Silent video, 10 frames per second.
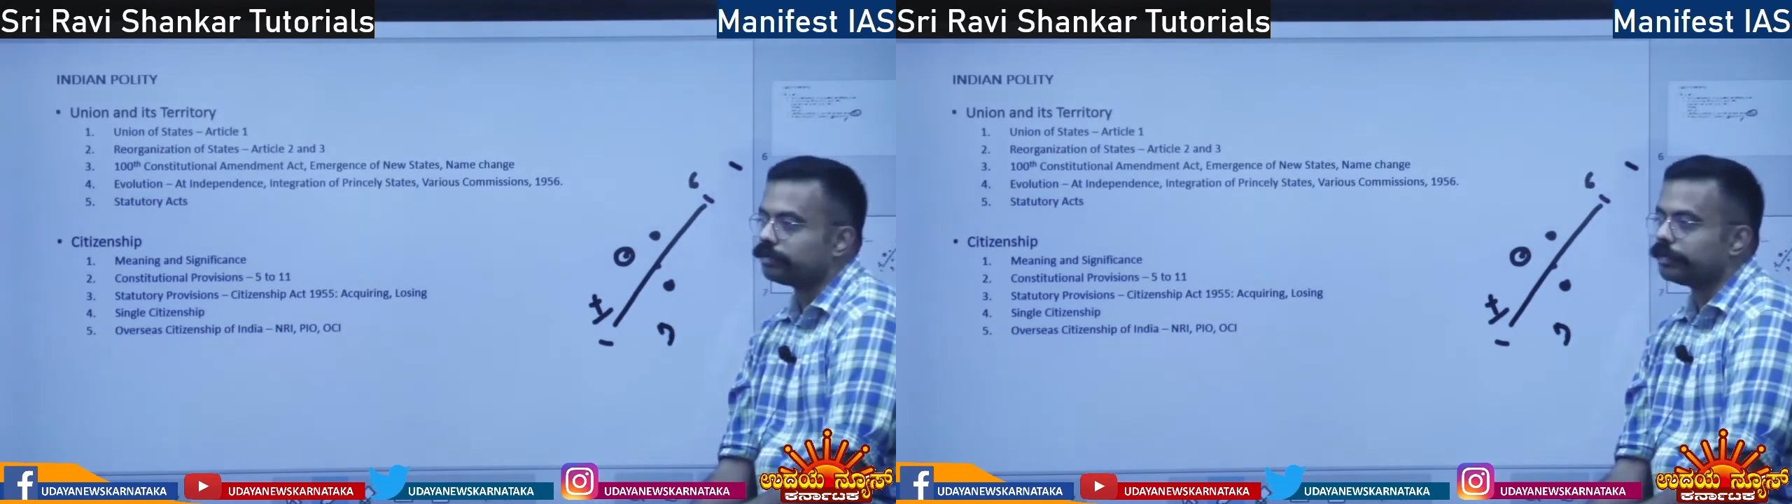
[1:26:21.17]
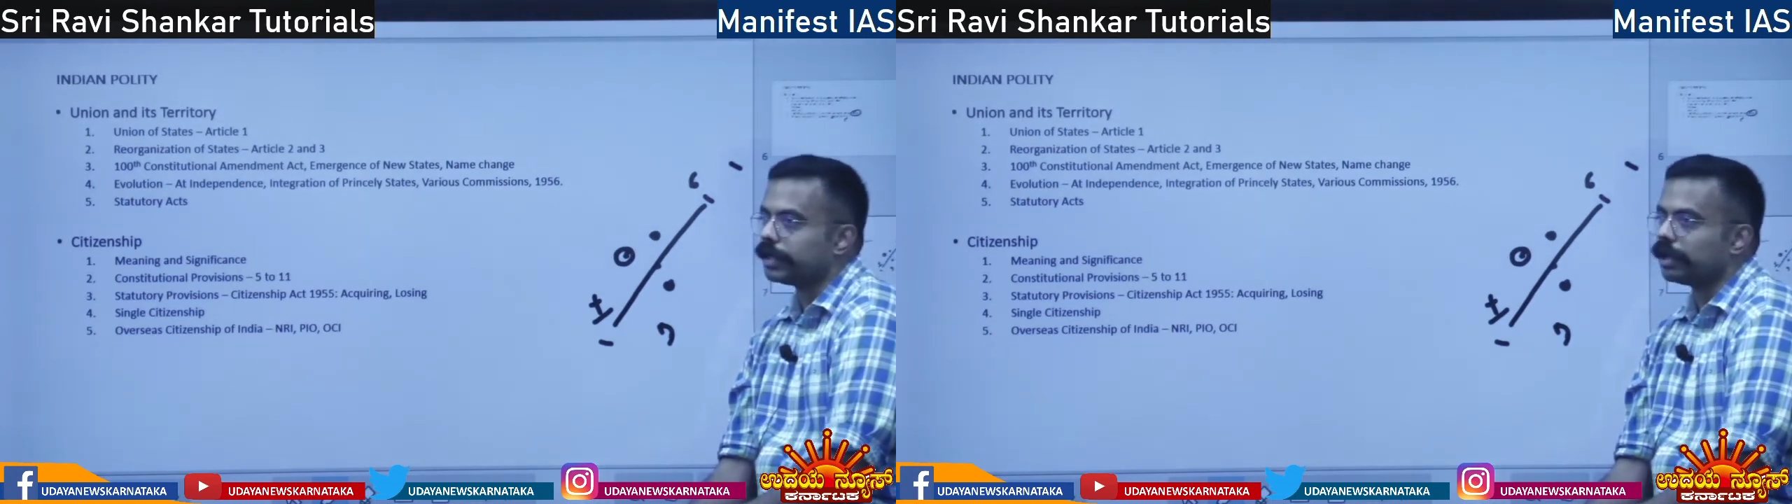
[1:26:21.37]

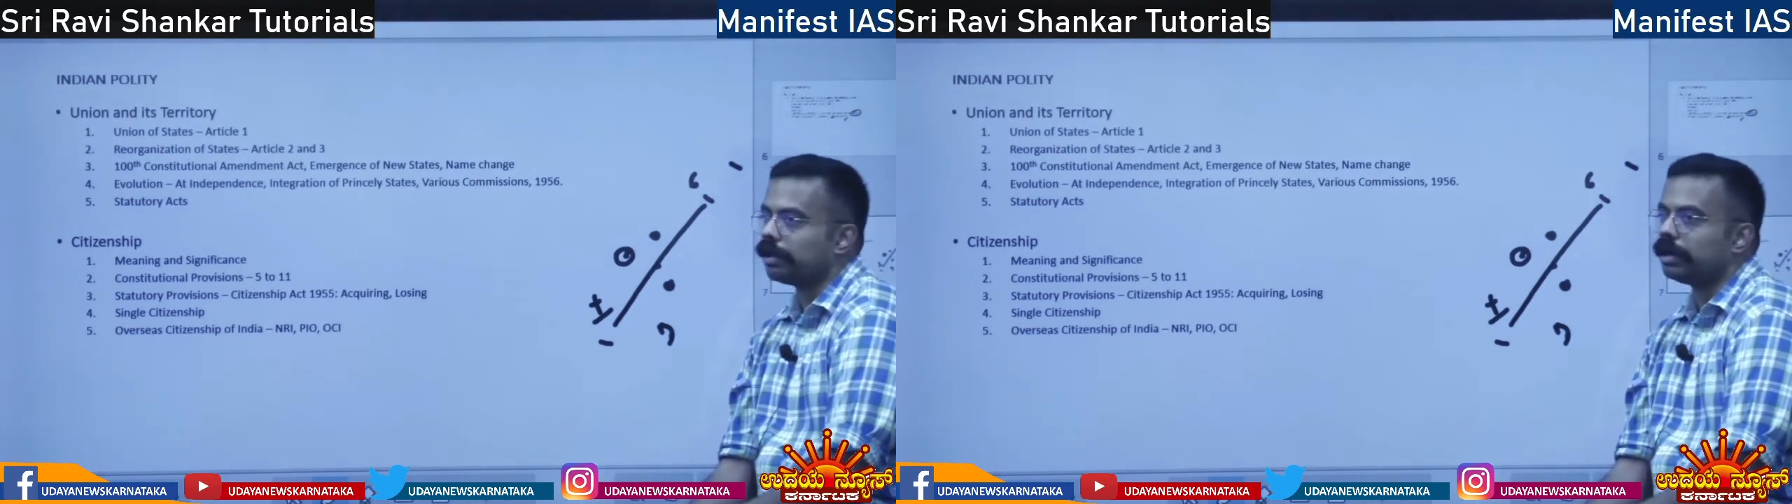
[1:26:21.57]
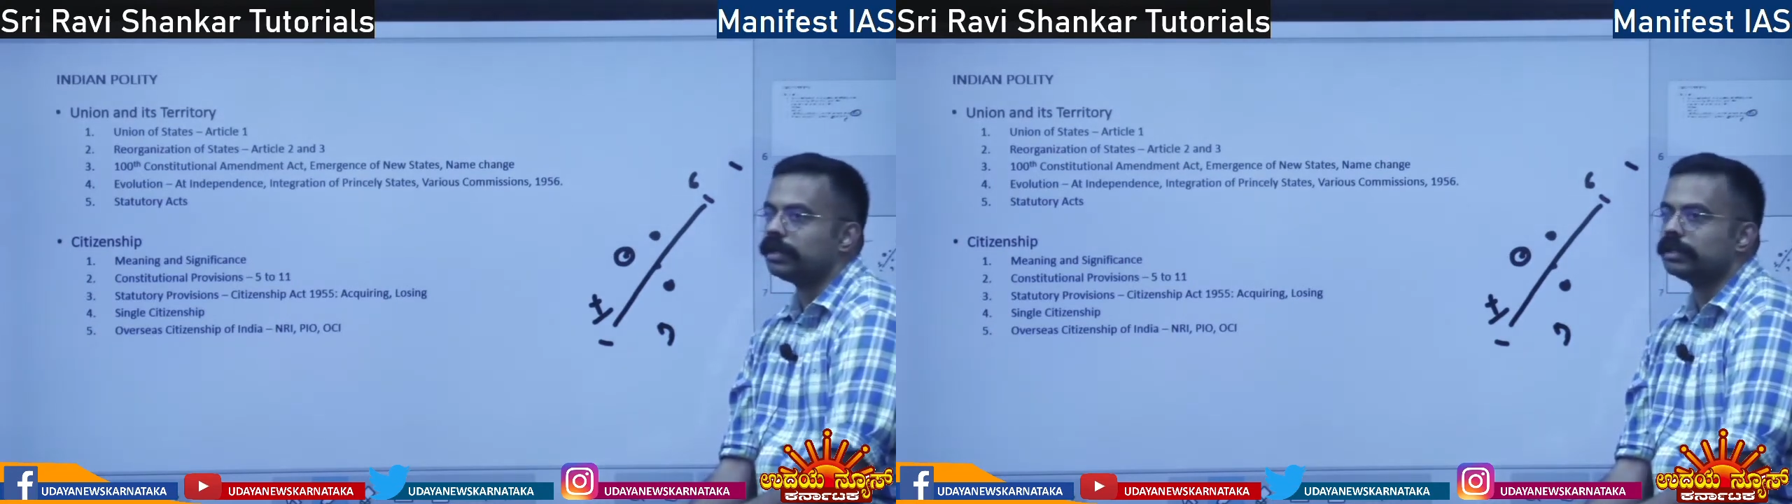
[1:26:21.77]
we
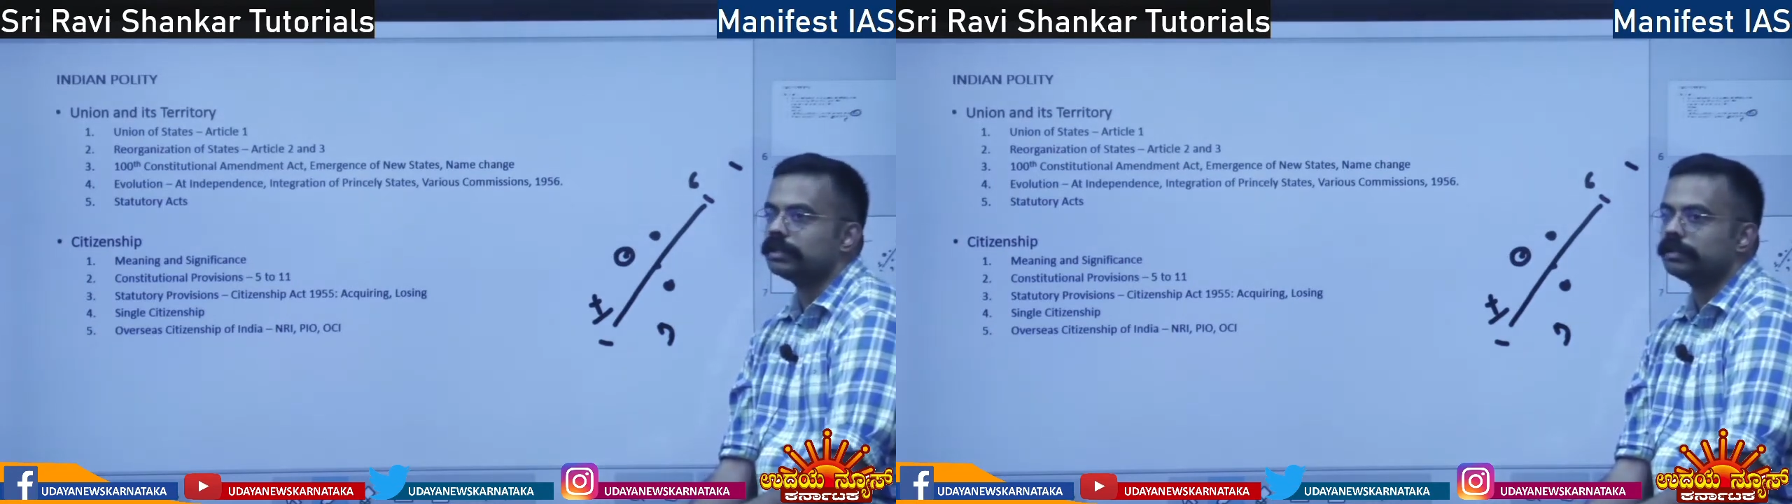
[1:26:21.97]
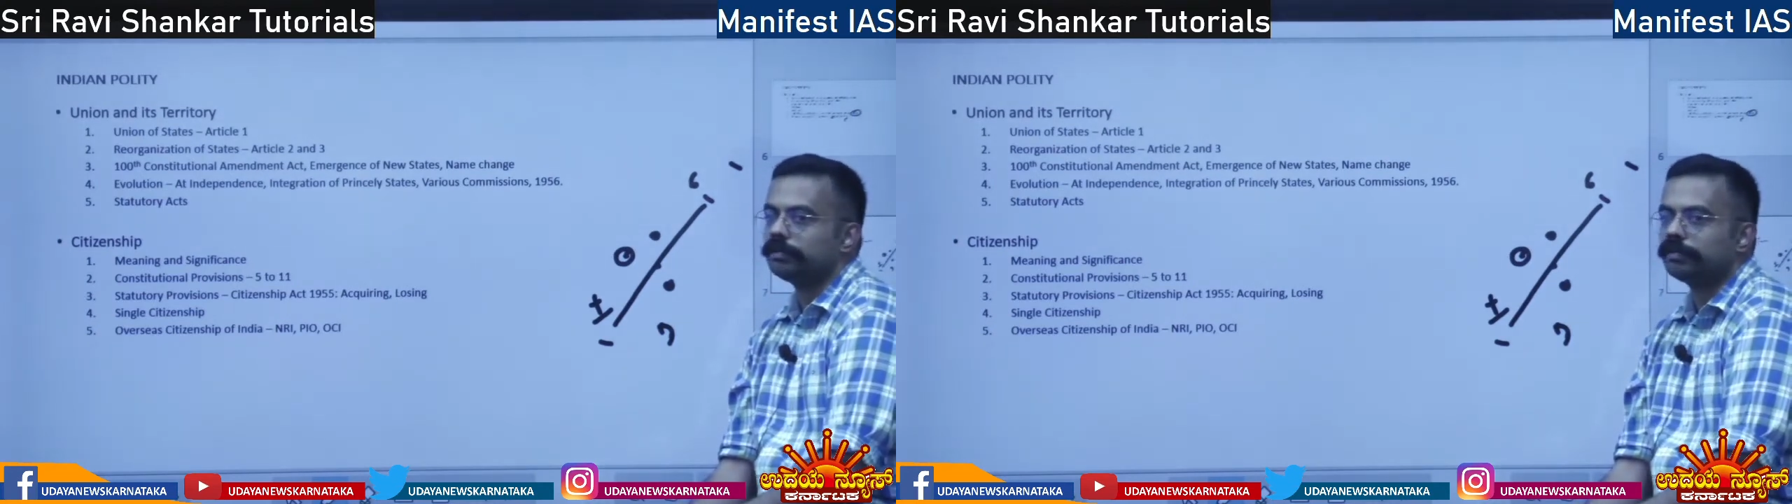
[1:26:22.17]
cannot
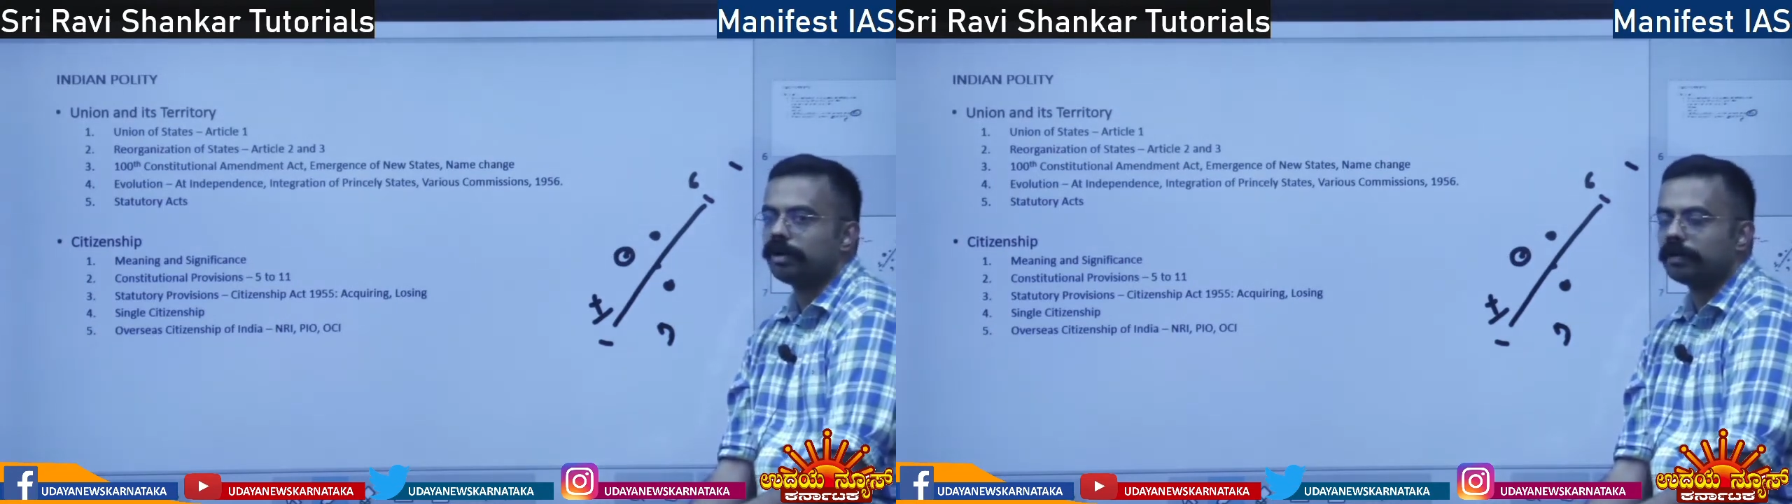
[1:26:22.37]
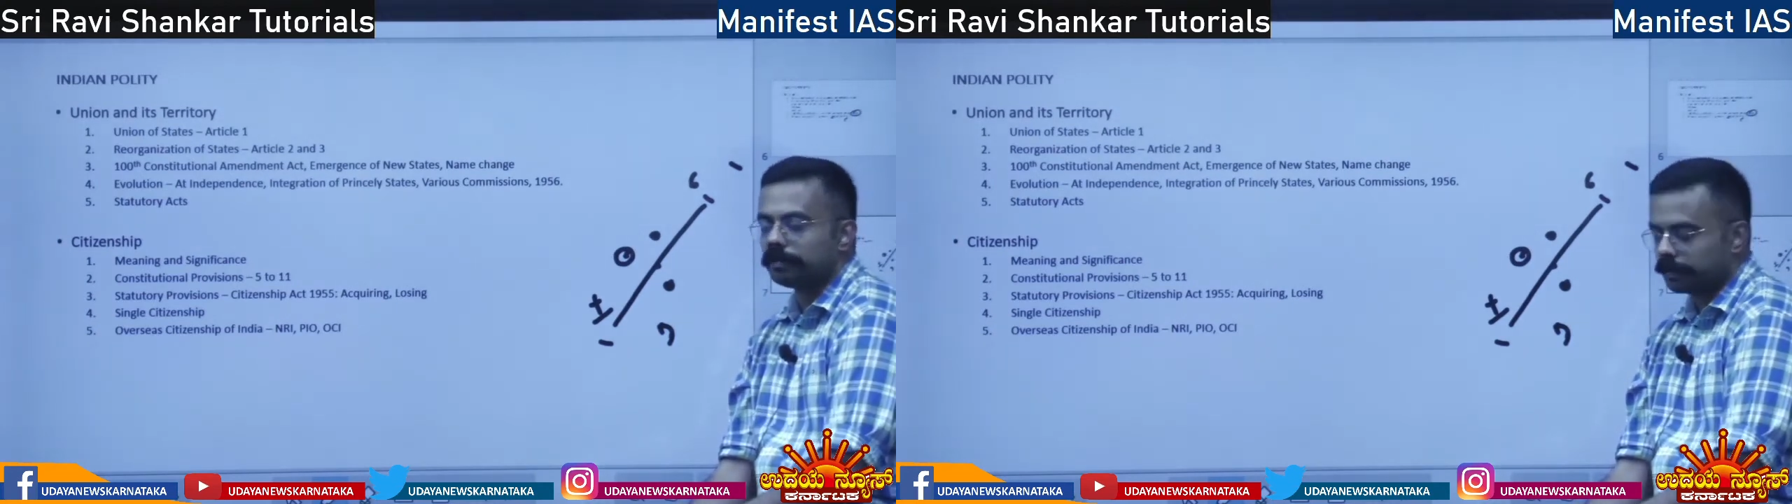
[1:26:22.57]

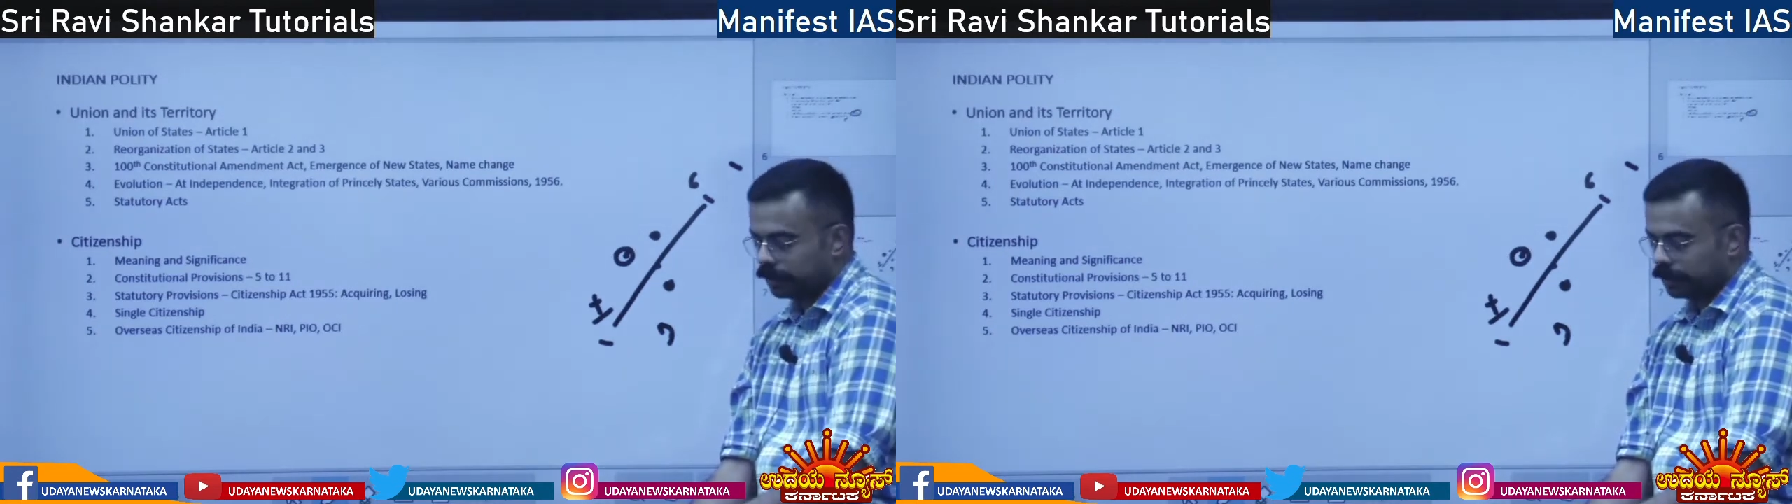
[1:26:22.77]
form